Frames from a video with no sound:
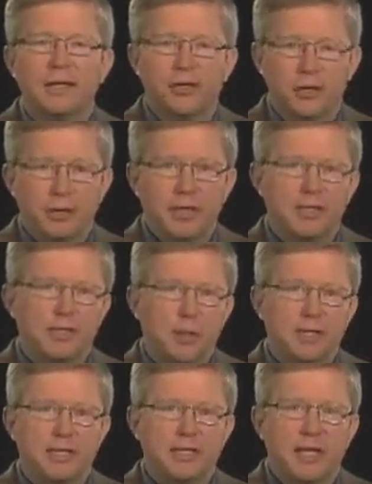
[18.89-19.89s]
During this
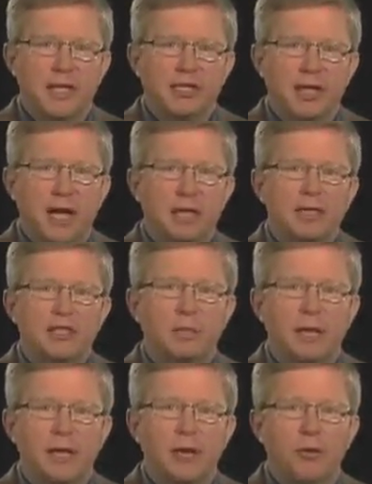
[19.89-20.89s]
presentation, I'll
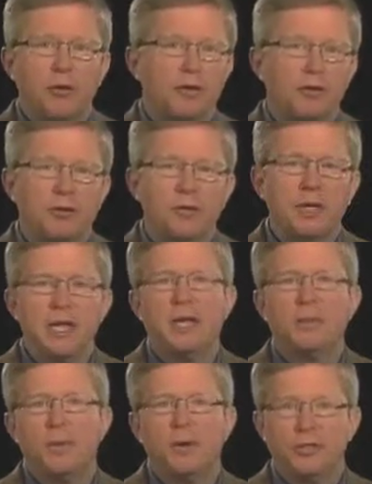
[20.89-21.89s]
explain our rather
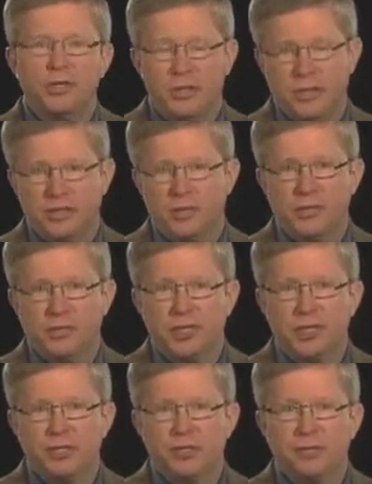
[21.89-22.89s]
unique approach to this
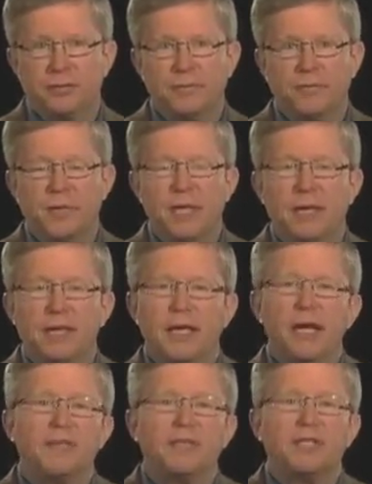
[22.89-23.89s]
procedure,
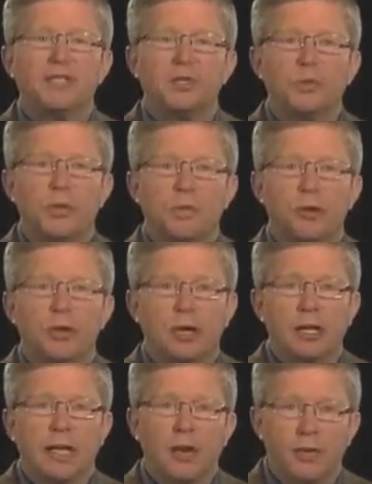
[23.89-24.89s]
the emphasis we put on
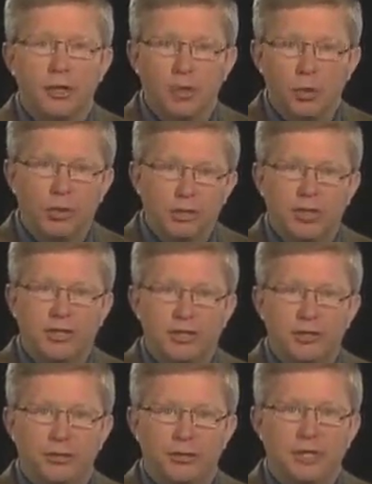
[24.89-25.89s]
allowing your
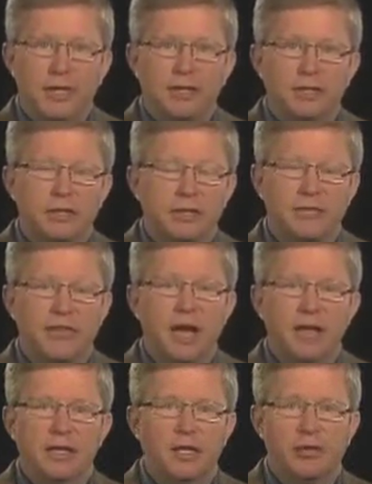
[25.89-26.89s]
tissues to
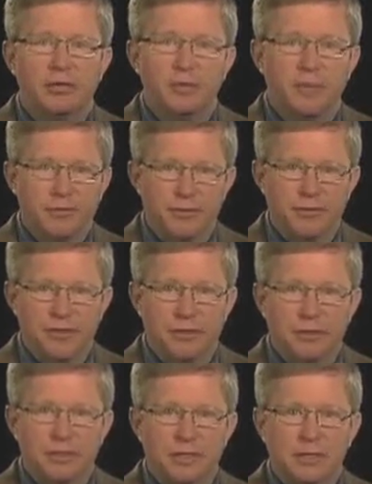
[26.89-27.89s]
define the ultimate
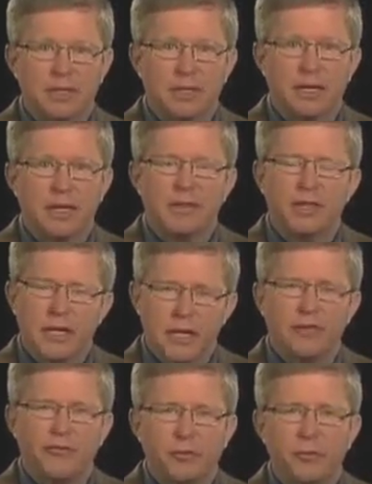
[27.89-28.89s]
result, the
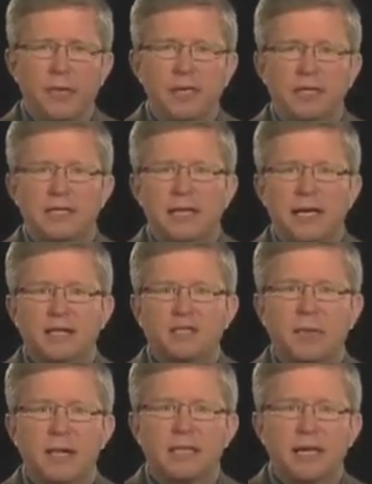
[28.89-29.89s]
need for realistic
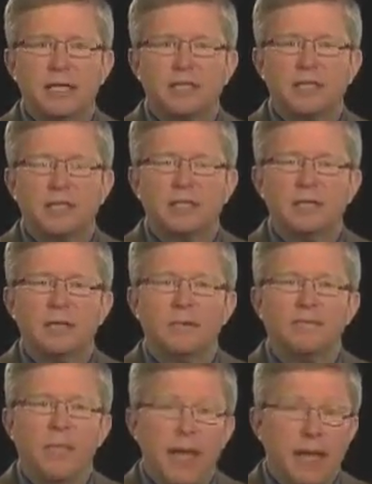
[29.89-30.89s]
expectations,
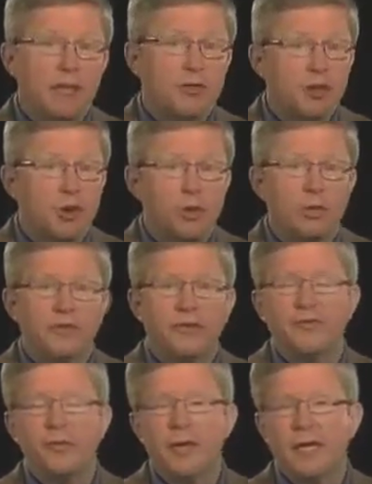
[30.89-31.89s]
and the goal of
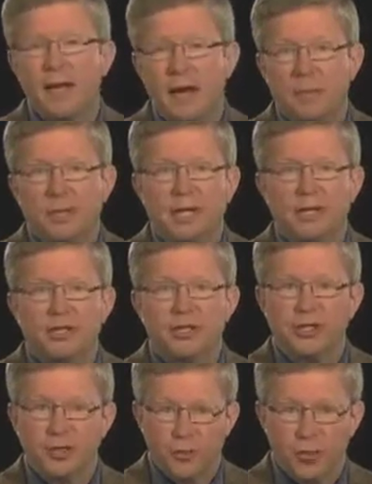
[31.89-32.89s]
avoiding
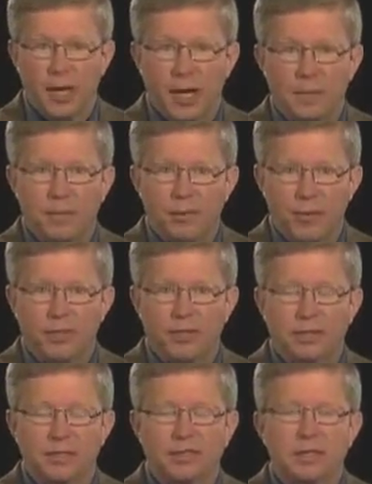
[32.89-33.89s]
complications and
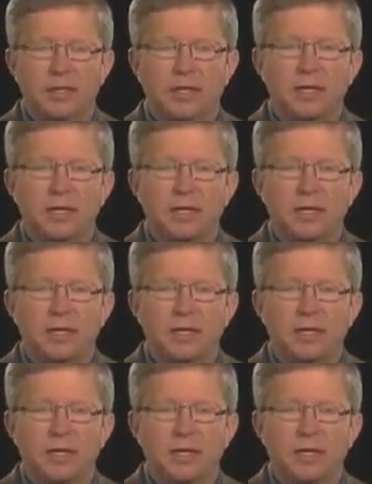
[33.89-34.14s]
reoperations.